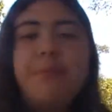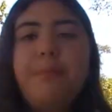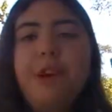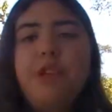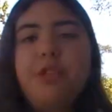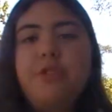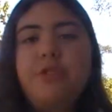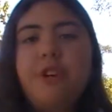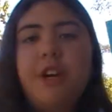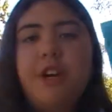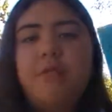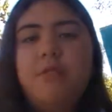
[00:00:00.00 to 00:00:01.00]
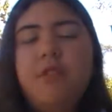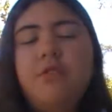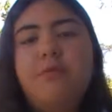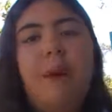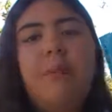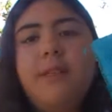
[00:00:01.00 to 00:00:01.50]
by John Green.
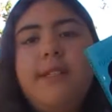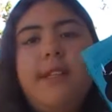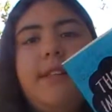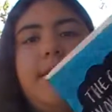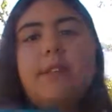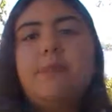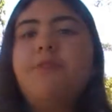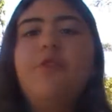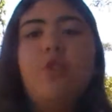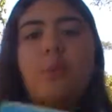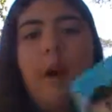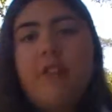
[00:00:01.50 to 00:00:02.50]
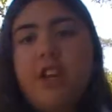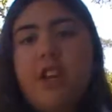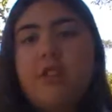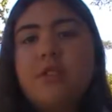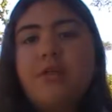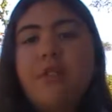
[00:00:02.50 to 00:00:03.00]
You've probably seen this in a few of my
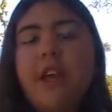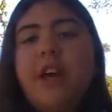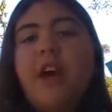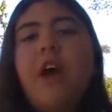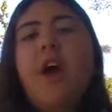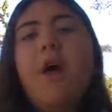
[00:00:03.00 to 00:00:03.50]
videos already,